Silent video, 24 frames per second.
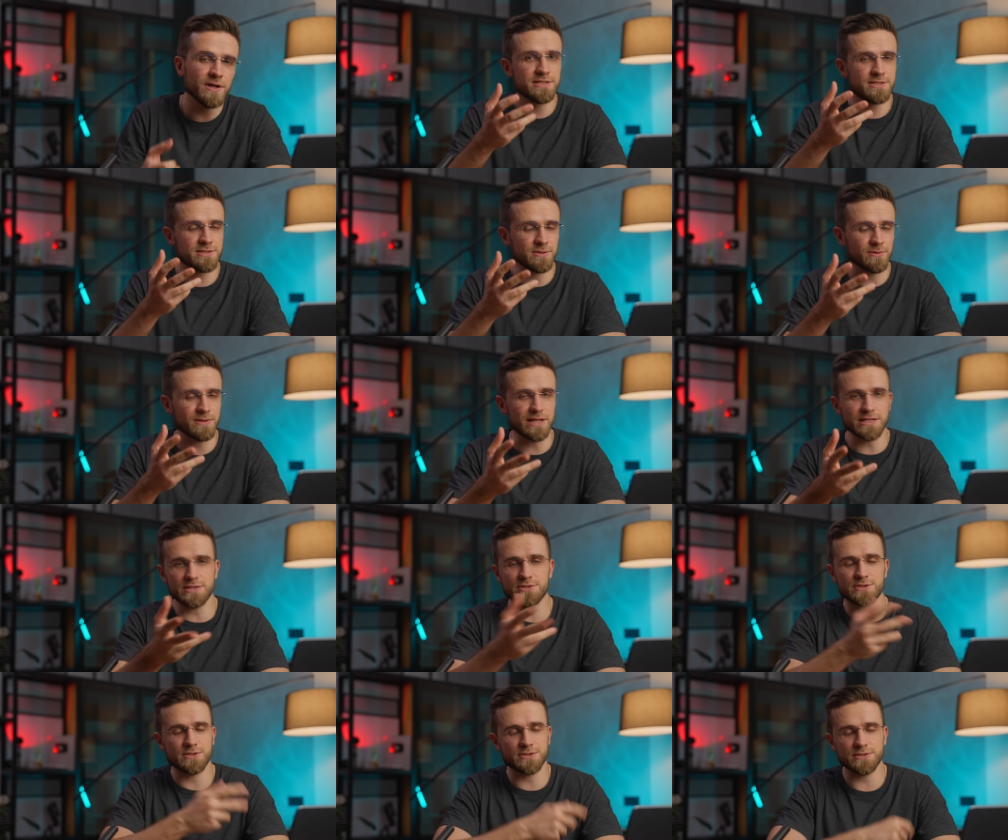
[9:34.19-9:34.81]
so
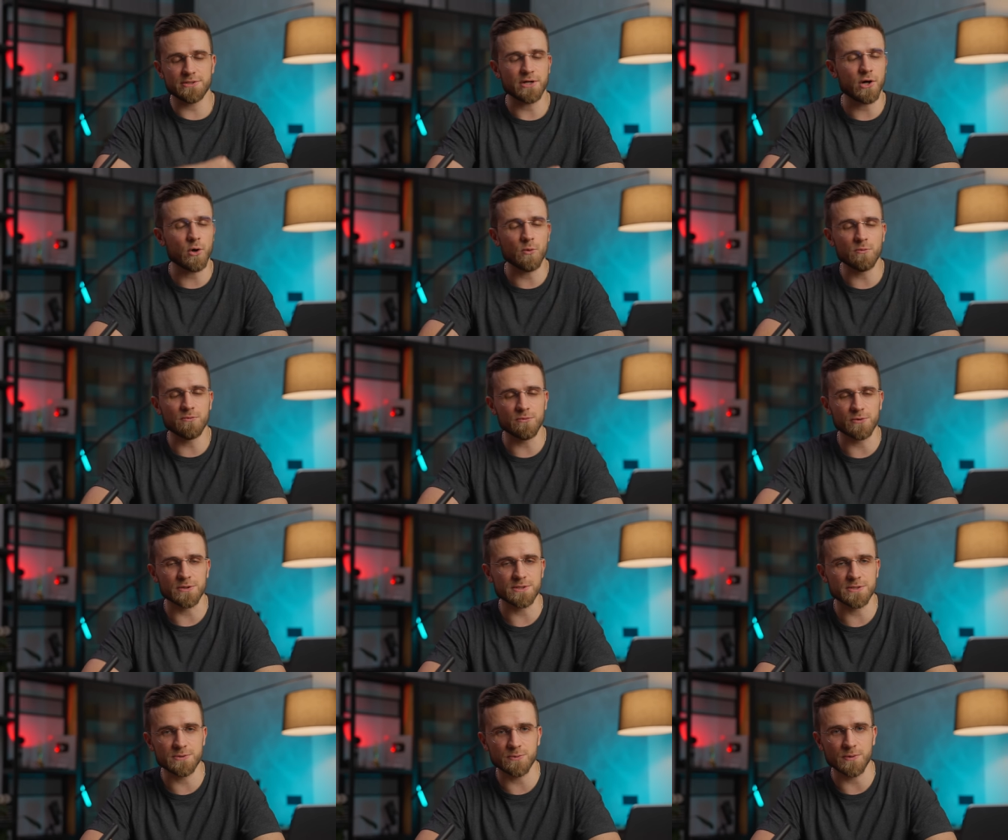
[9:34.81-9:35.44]
let's just hope
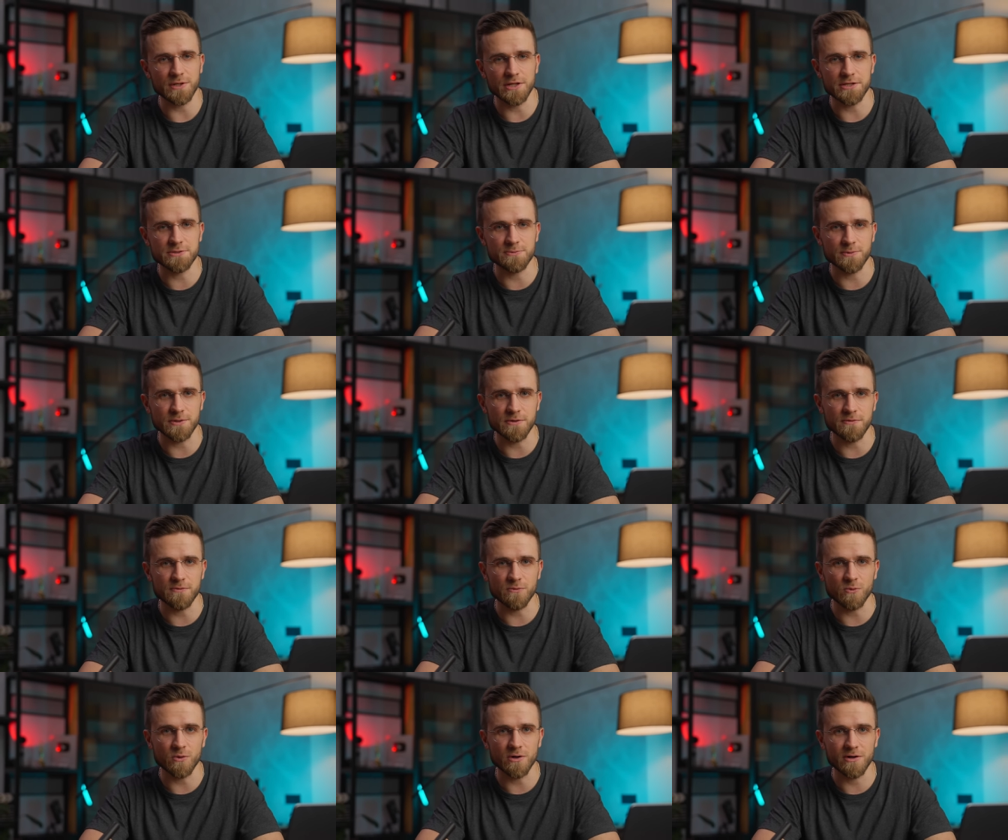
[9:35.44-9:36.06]
for
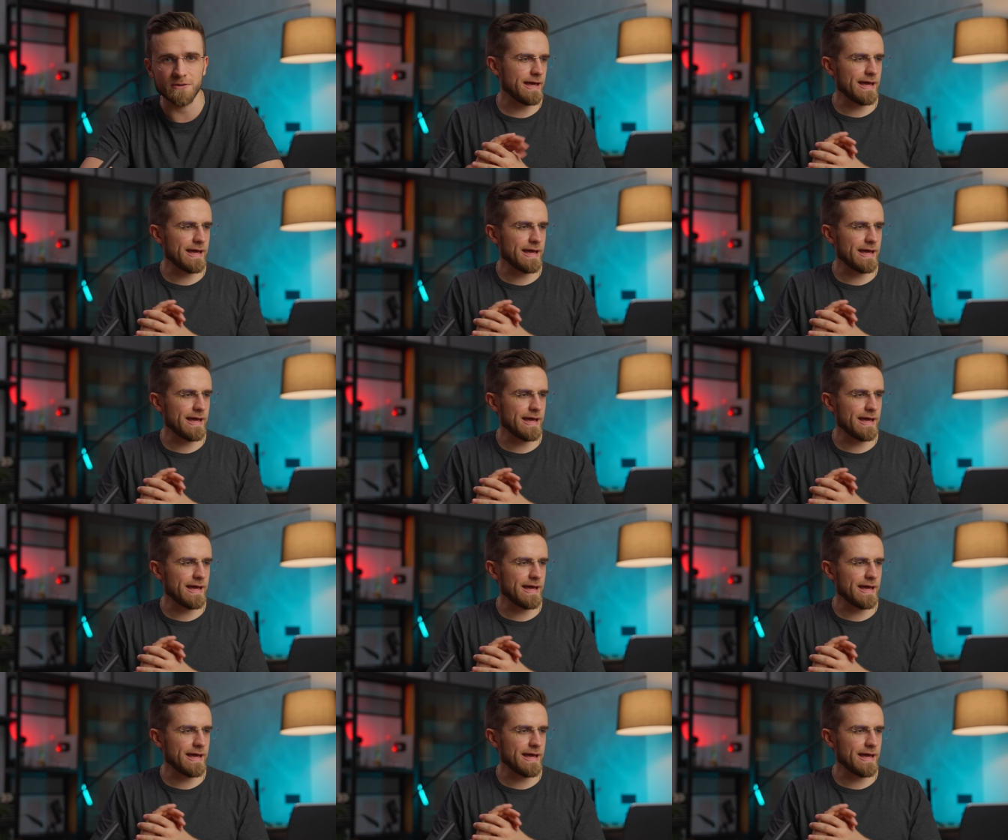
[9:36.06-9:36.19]
2024.